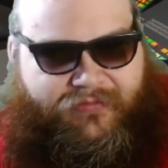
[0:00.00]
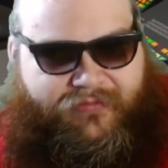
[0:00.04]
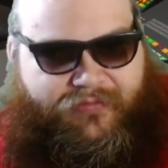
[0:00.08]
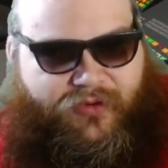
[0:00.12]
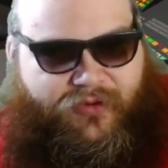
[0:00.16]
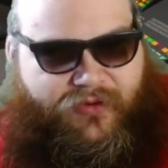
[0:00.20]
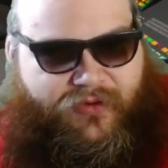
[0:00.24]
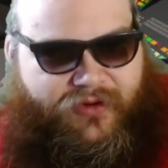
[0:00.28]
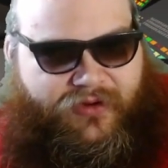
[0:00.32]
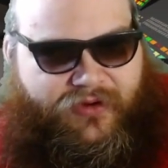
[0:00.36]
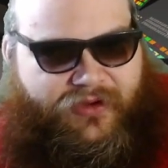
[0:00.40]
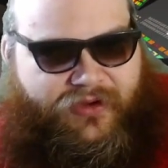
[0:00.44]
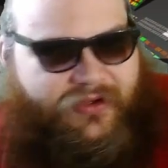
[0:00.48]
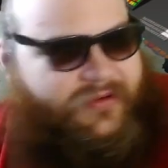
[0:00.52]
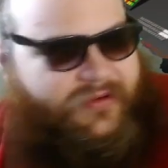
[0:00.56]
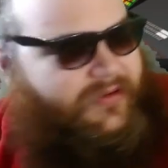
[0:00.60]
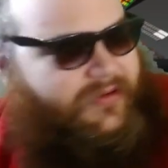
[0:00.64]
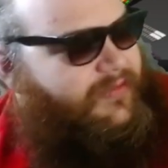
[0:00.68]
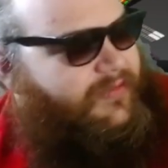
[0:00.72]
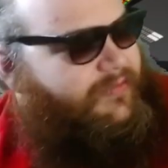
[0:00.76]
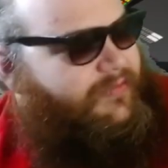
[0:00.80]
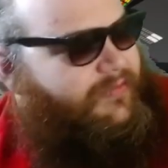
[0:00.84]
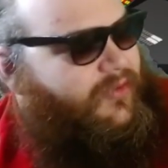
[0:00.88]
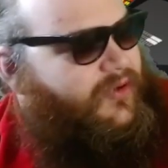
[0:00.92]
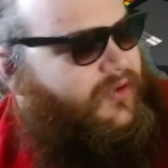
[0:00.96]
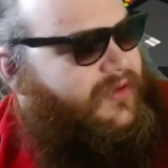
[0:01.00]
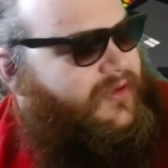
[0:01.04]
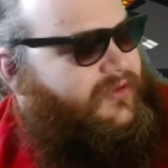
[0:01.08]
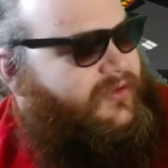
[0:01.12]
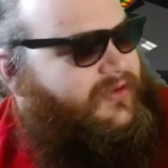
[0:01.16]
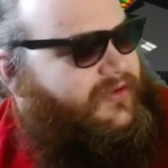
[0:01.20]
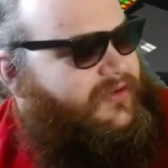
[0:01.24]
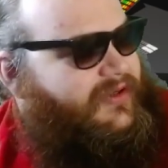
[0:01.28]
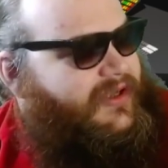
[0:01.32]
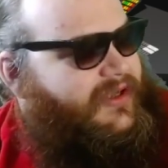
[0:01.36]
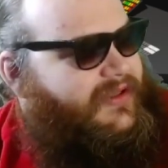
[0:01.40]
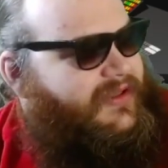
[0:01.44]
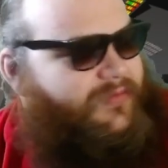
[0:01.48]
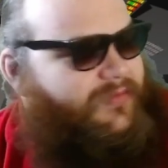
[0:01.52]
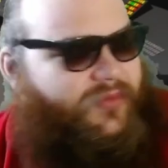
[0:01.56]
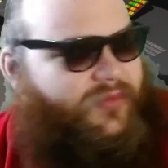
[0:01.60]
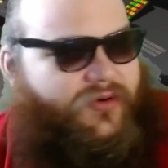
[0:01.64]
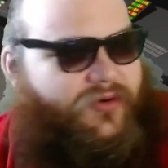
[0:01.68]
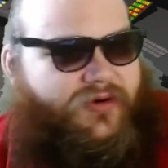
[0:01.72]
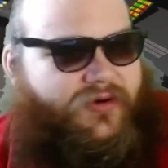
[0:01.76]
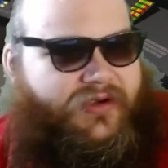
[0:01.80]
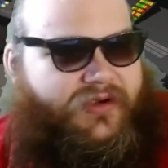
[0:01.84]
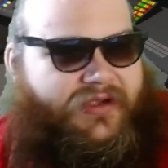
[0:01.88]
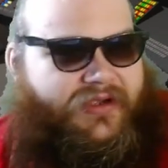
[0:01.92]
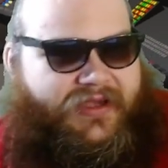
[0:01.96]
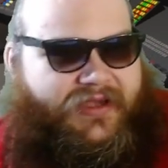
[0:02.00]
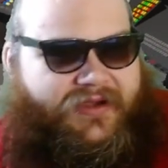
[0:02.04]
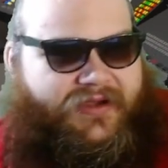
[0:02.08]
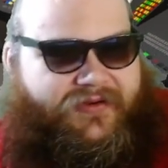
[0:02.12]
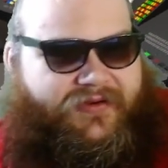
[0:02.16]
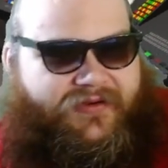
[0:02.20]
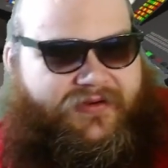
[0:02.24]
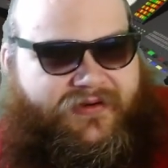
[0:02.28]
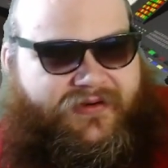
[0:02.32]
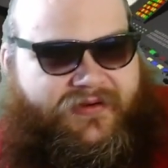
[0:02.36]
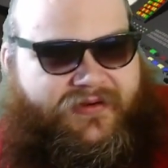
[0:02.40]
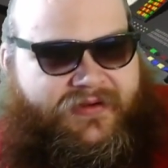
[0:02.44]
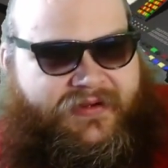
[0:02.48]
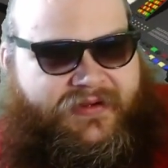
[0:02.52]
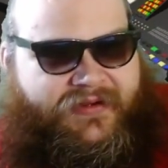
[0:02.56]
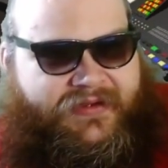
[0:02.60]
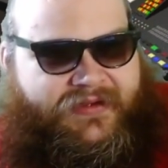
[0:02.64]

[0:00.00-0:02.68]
Boimler gets a Borg encounter.